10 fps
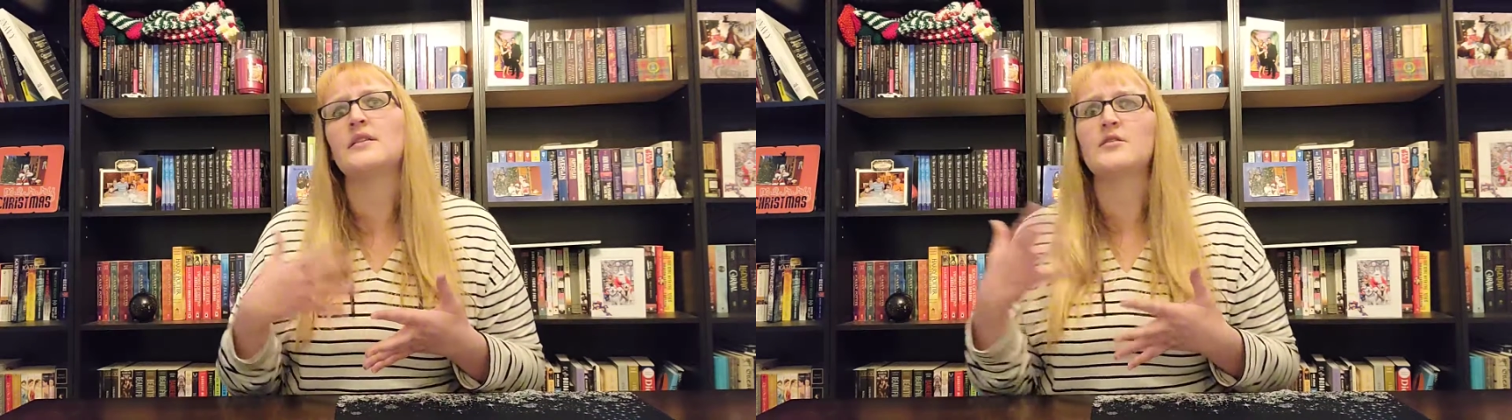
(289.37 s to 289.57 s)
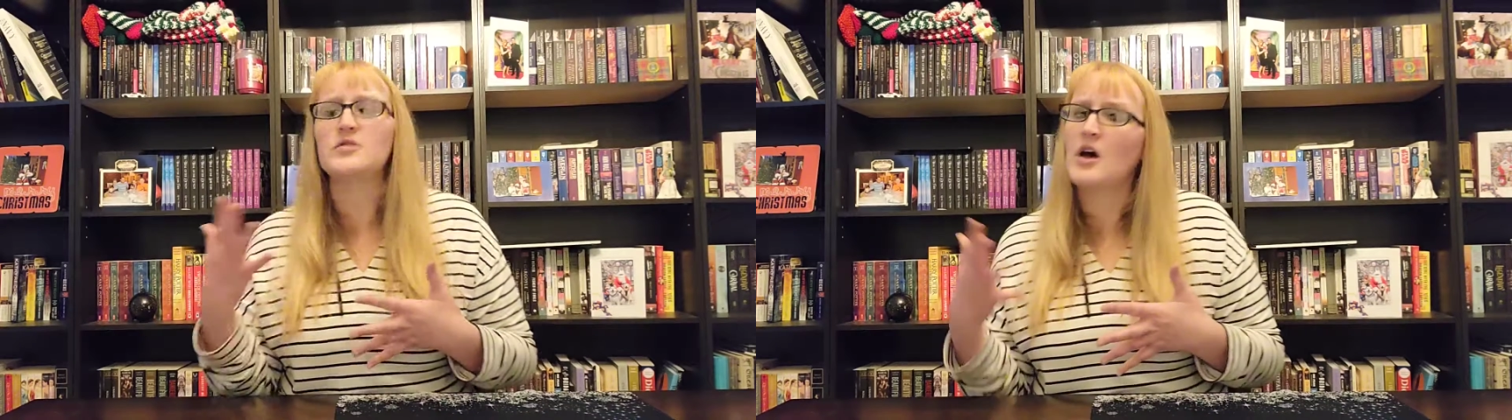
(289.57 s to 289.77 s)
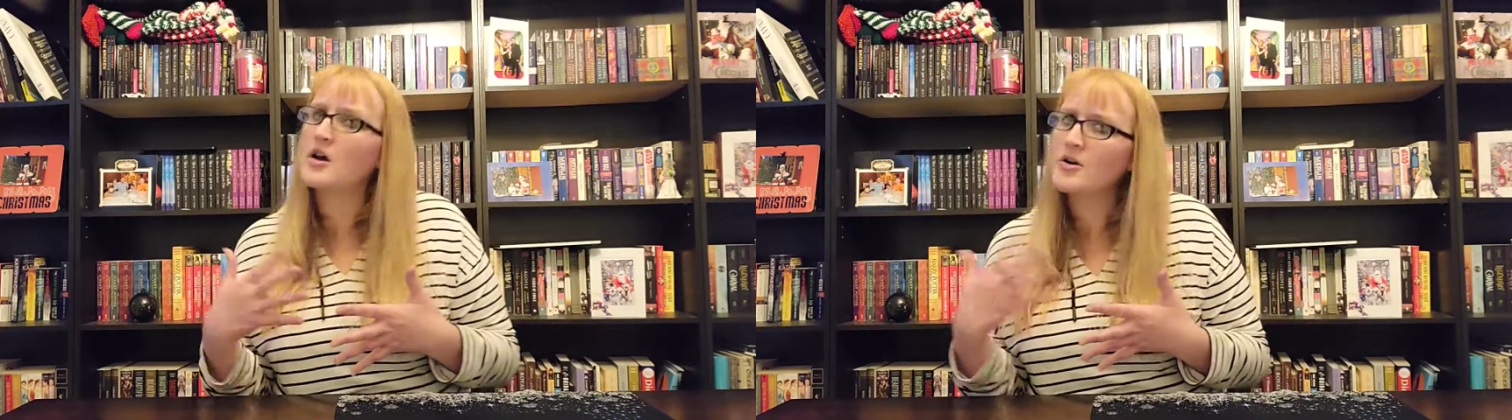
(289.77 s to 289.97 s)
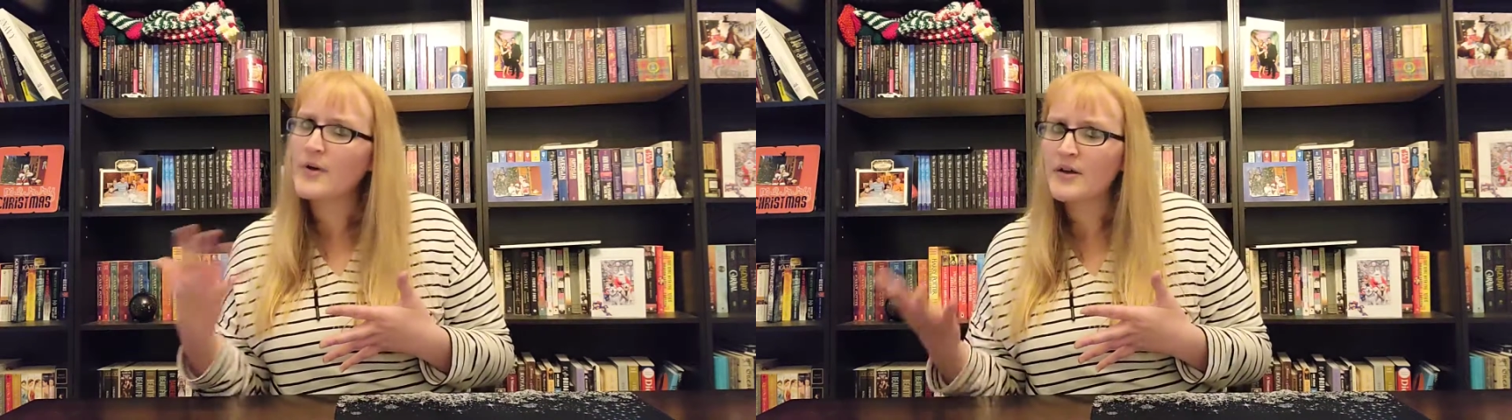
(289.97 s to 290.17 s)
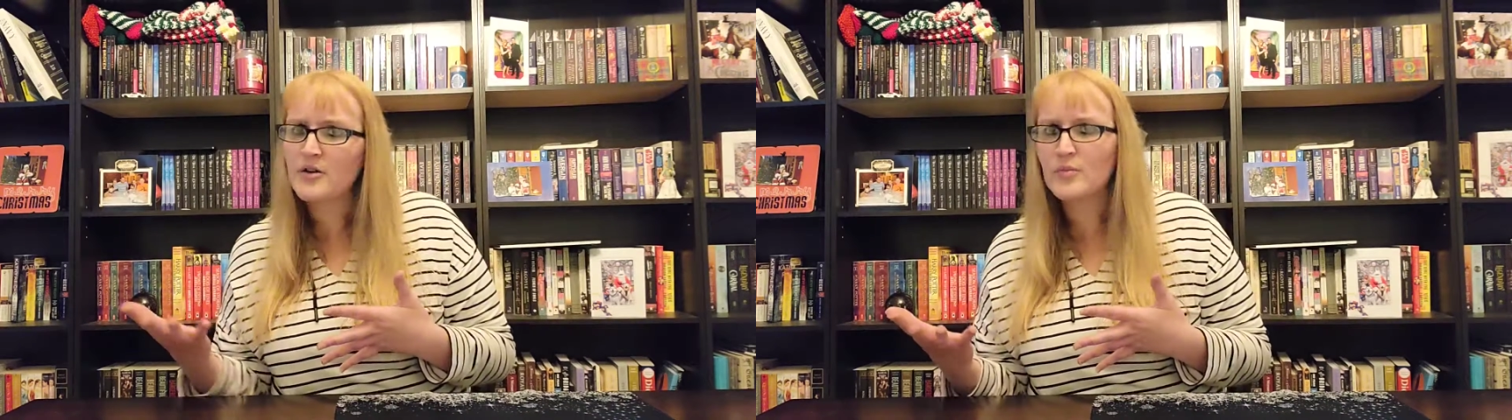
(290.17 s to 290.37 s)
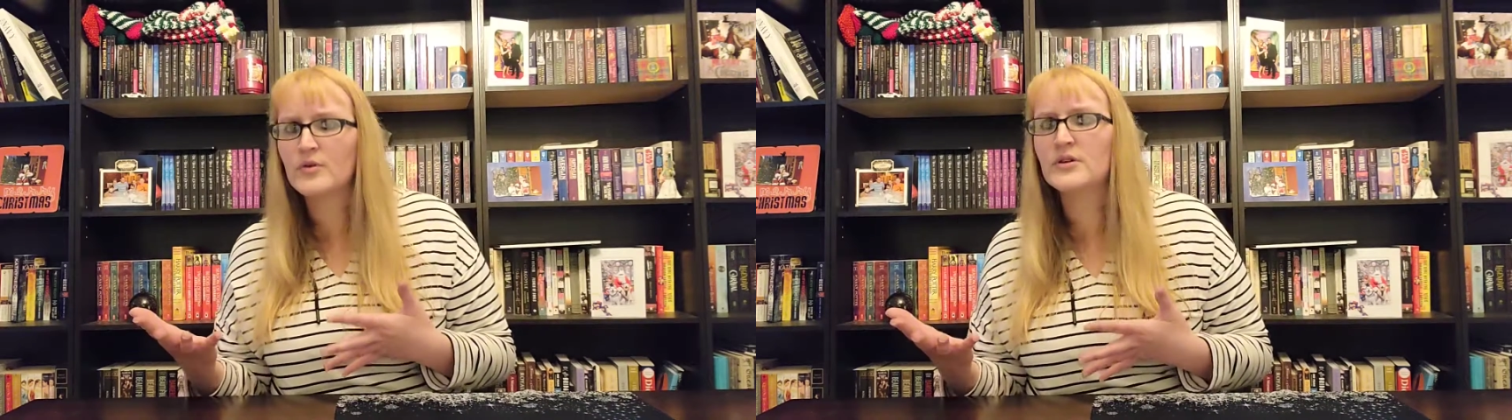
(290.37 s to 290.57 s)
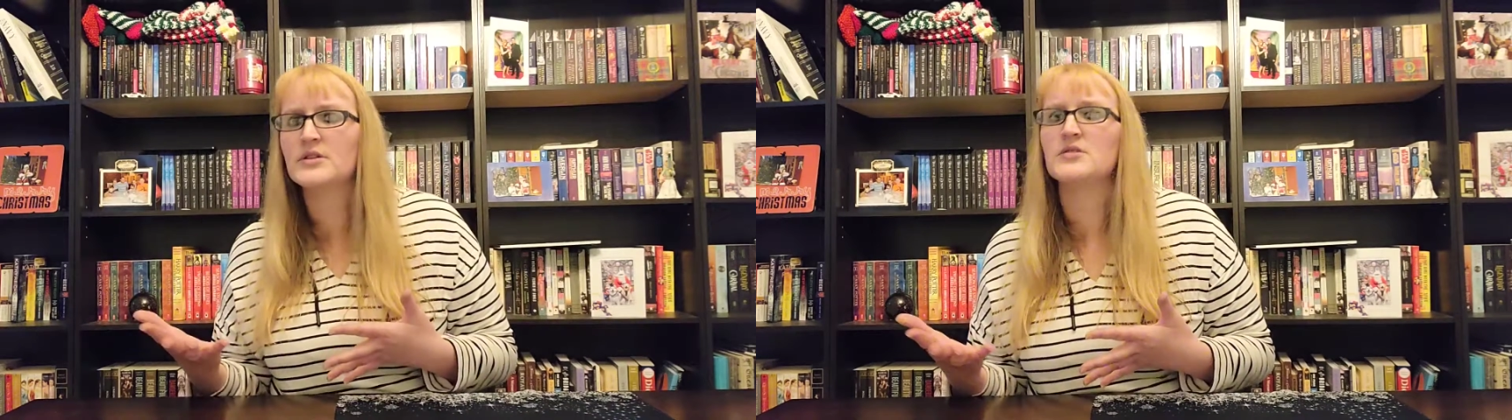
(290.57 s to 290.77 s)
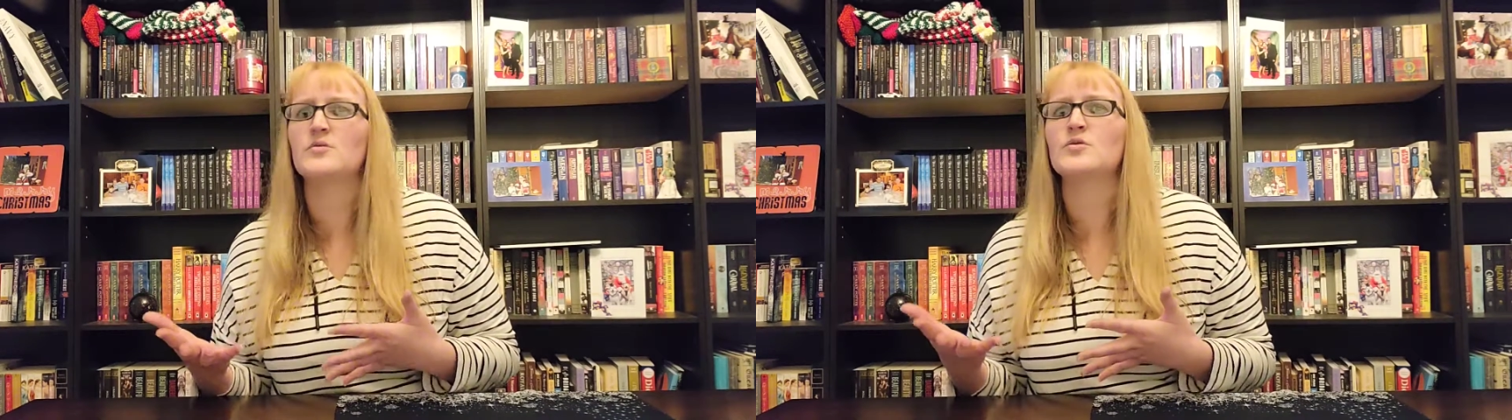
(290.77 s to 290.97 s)
and they'll talk about your book
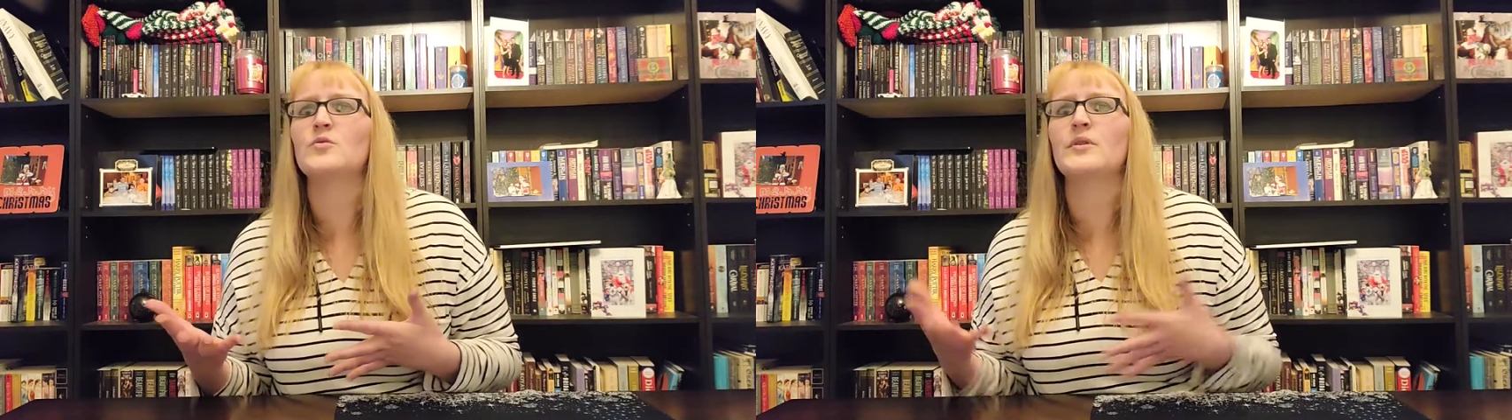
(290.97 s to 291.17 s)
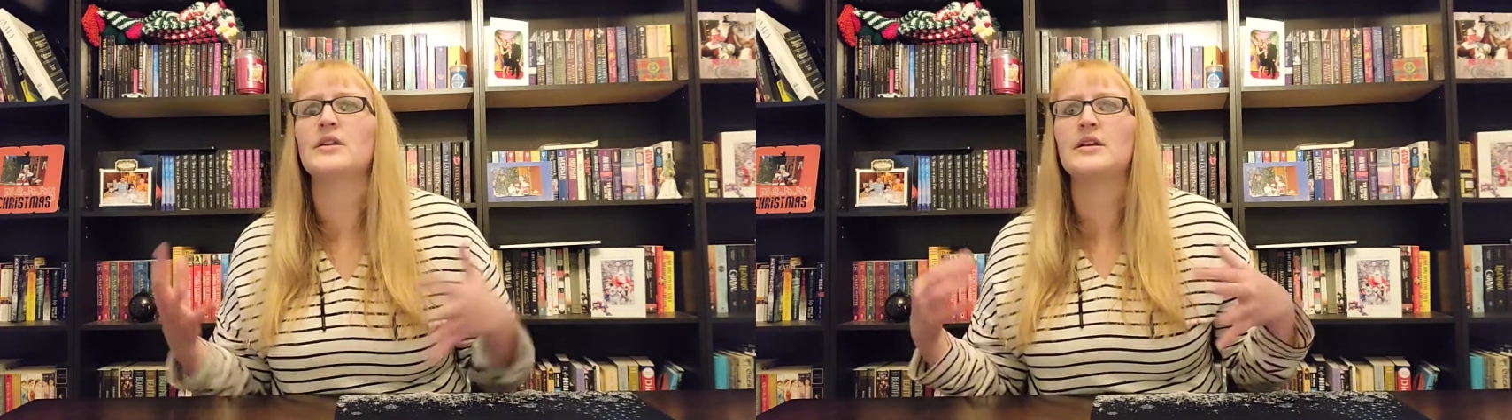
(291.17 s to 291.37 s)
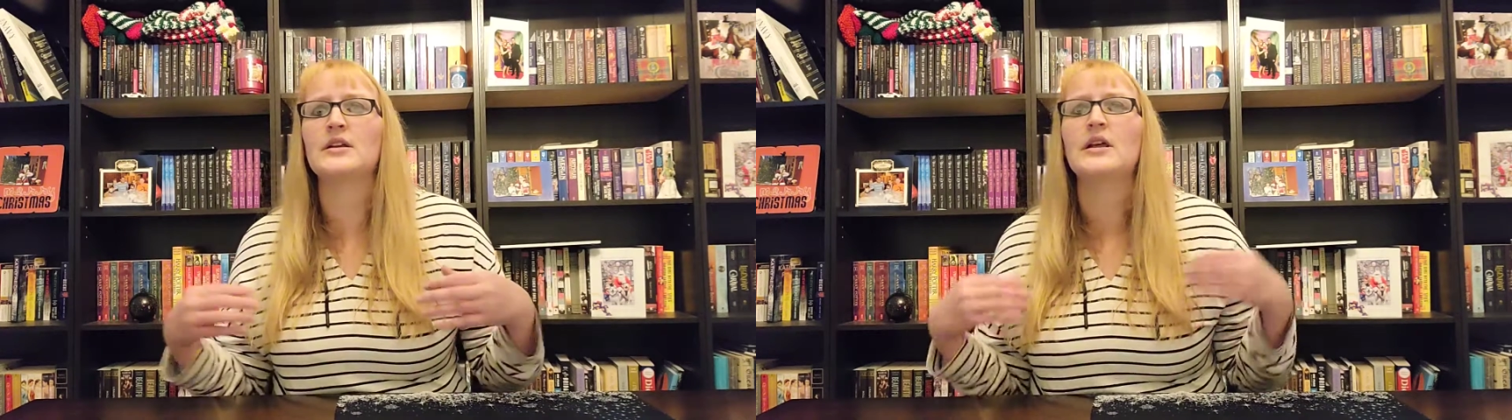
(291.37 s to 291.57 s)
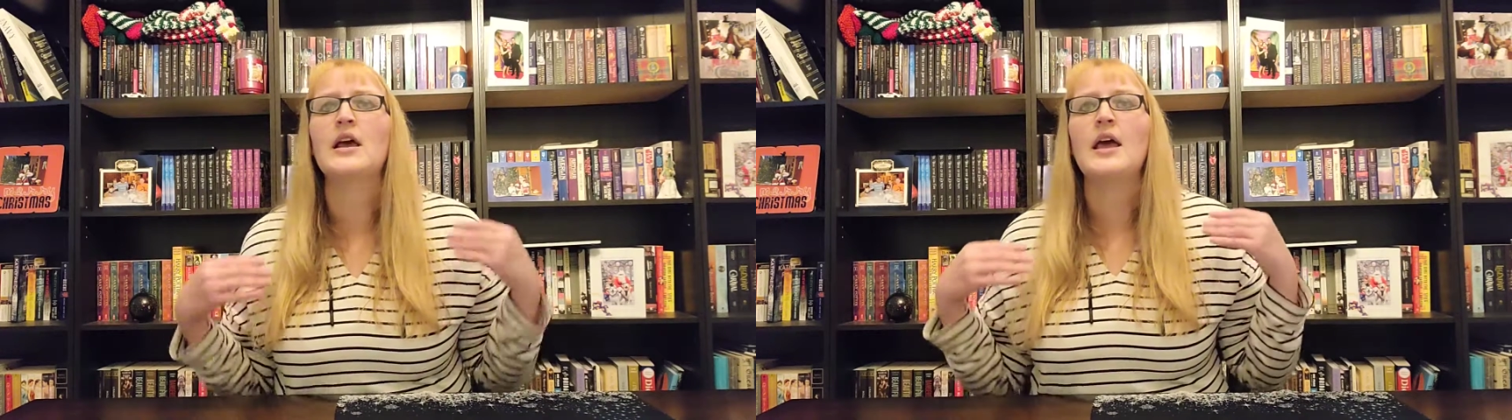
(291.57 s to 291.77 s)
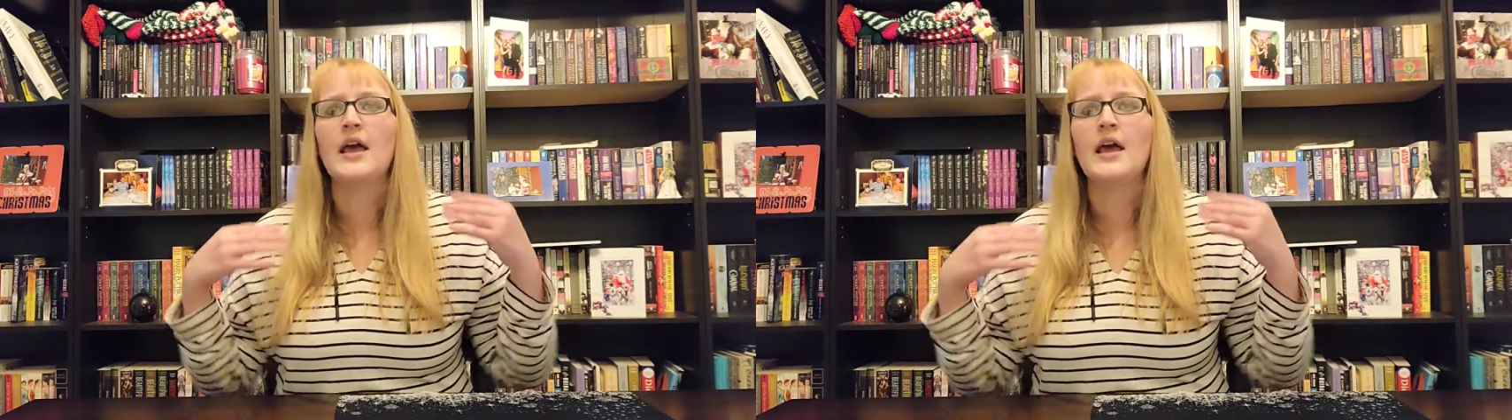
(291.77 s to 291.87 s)
in social media